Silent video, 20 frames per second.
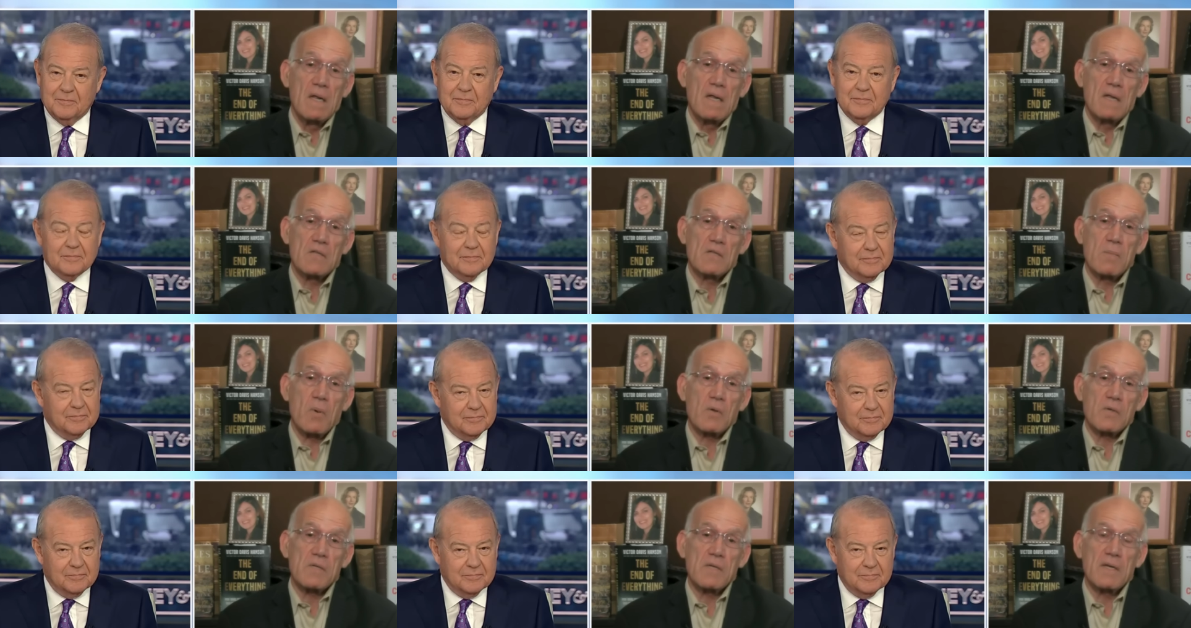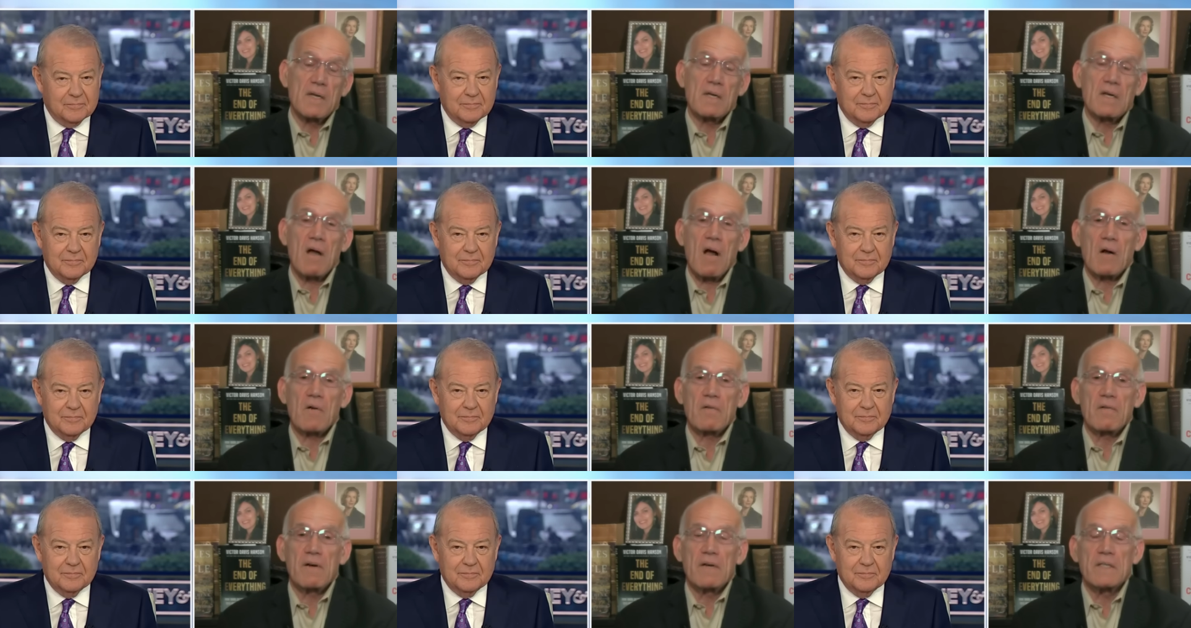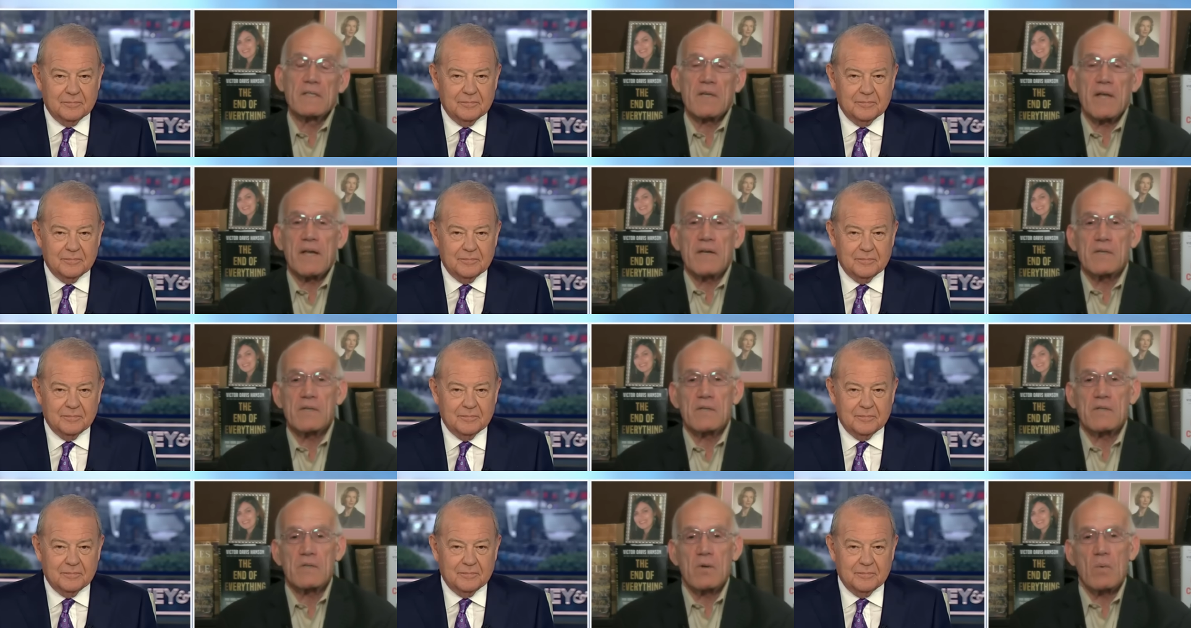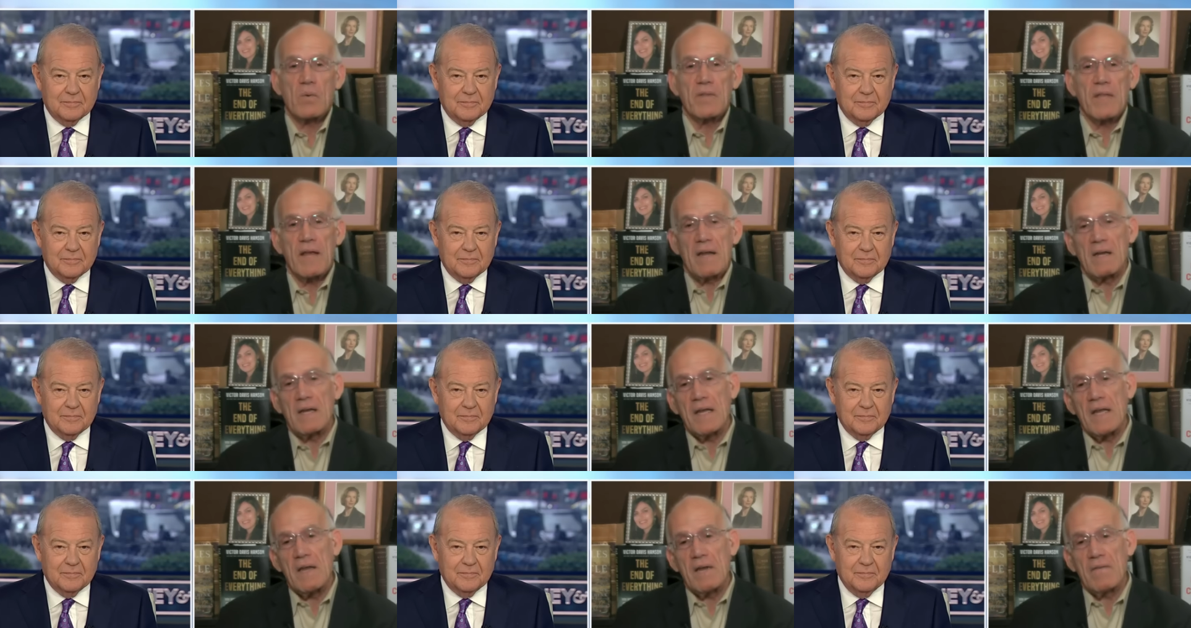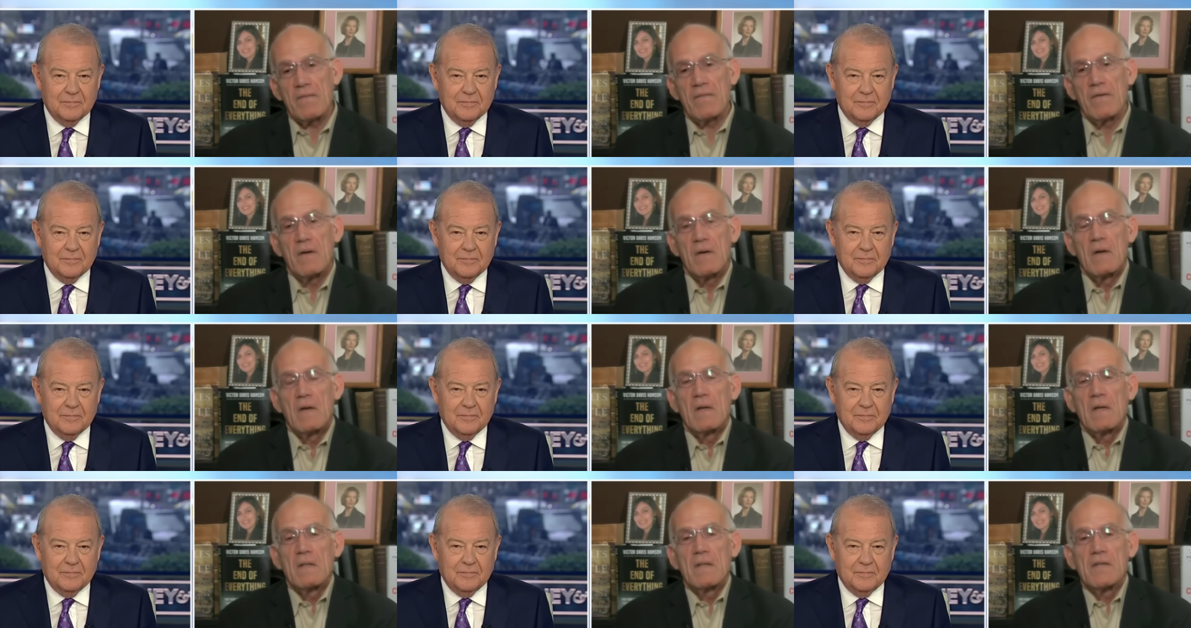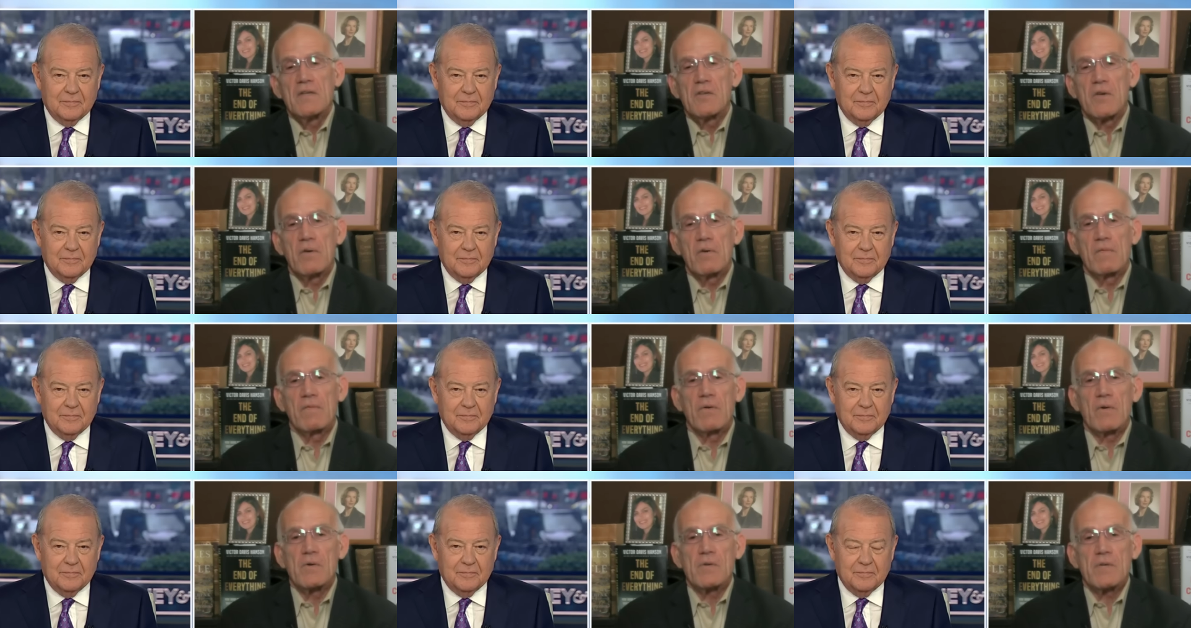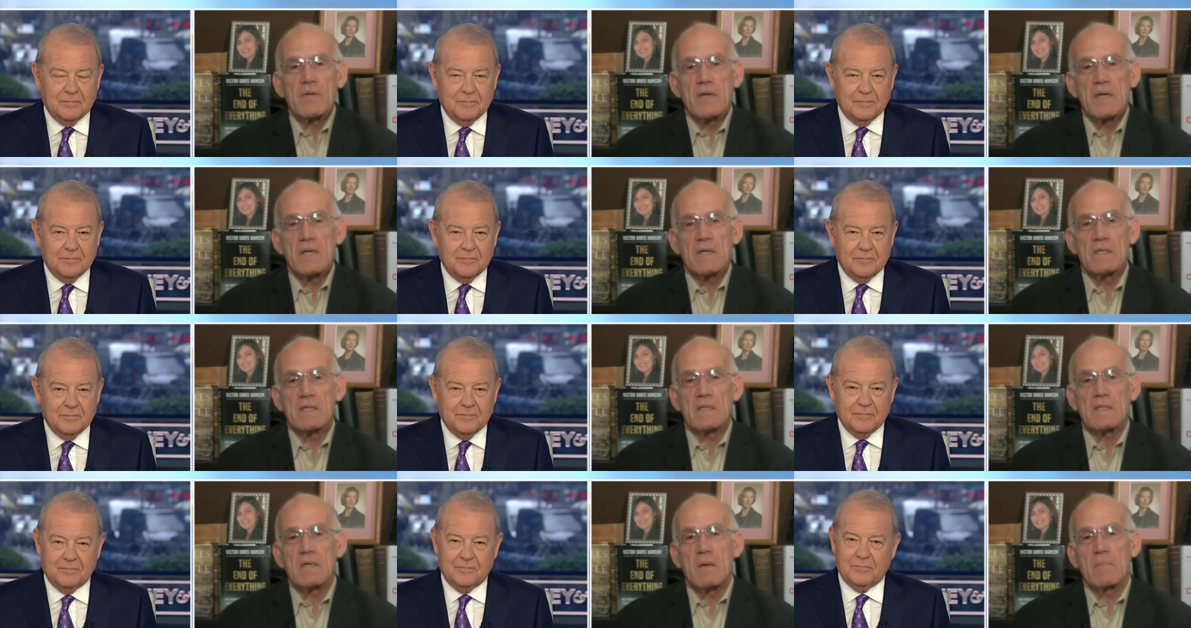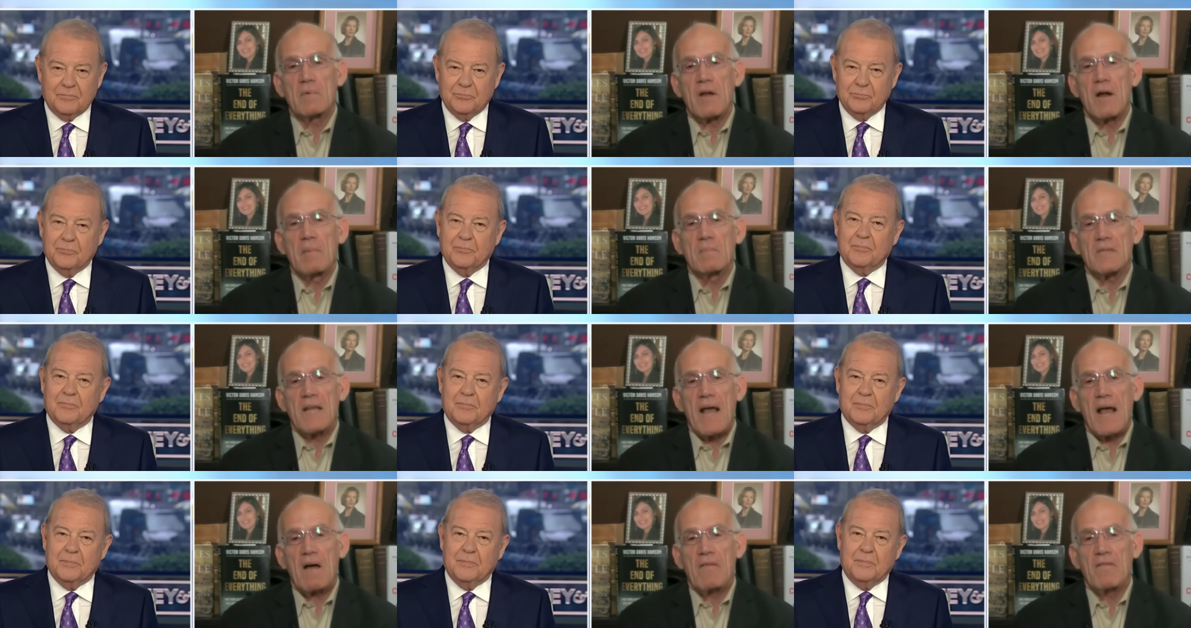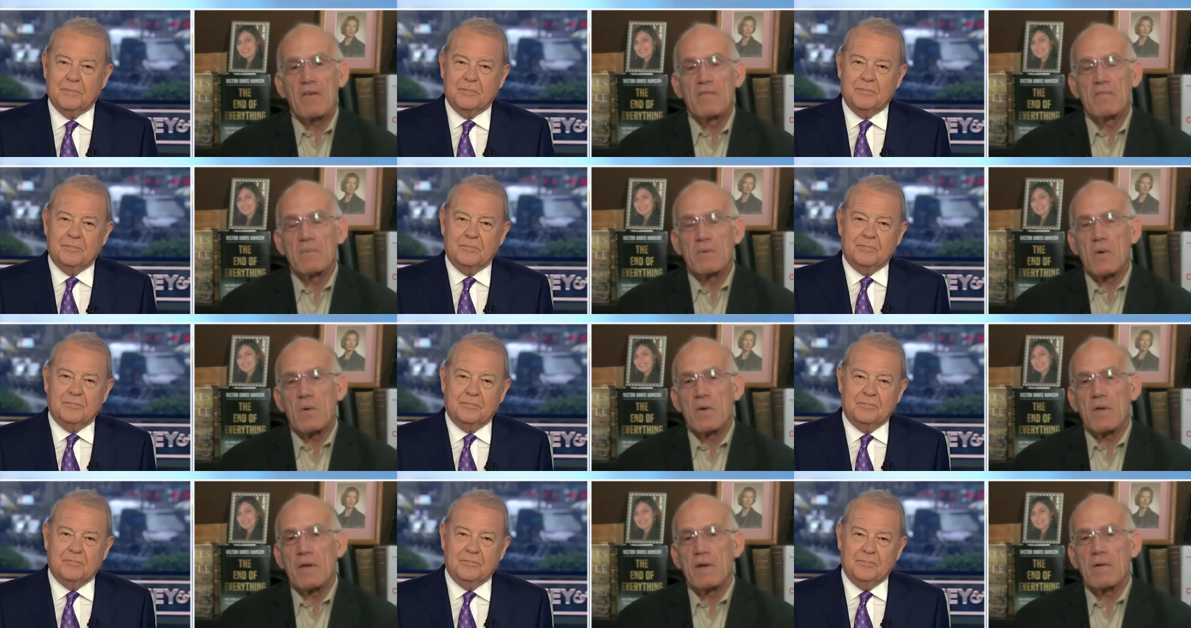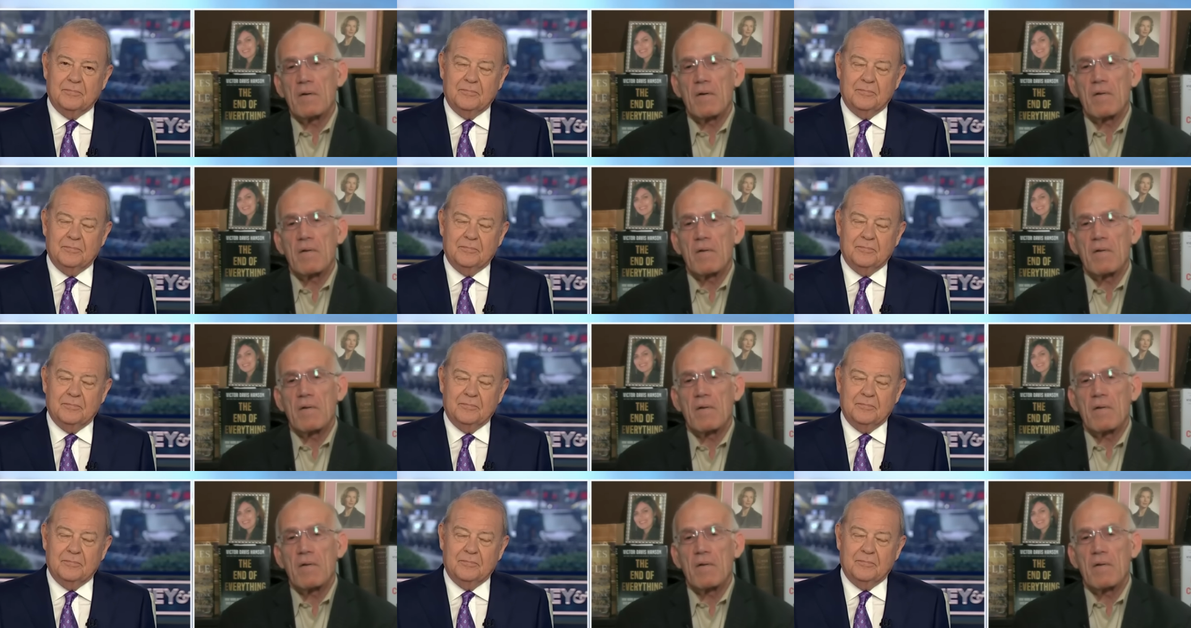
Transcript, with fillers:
Speaker 1: It's mostly indoctrination. So when they leave these universities, sometimes half of them don't get